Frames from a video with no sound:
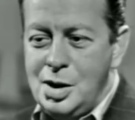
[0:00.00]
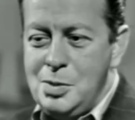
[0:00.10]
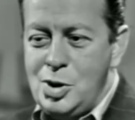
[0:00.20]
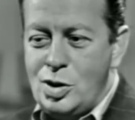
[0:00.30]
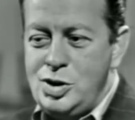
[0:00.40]

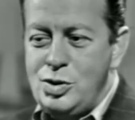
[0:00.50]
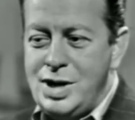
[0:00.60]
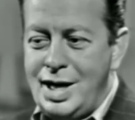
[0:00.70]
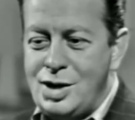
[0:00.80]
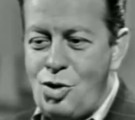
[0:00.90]
because you
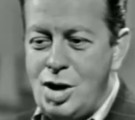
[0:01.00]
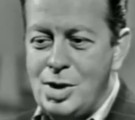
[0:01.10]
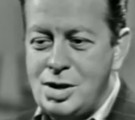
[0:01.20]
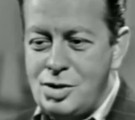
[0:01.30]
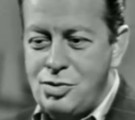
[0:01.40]
cannot call him
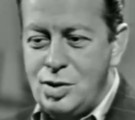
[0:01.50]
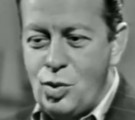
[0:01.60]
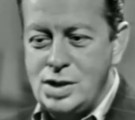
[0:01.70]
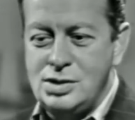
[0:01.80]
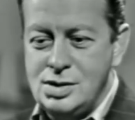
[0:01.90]
a country and
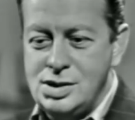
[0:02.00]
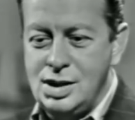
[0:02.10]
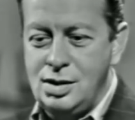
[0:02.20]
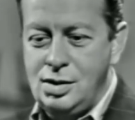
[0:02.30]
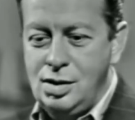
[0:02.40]
western
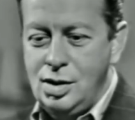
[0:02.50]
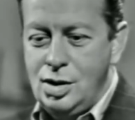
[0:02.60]
singer,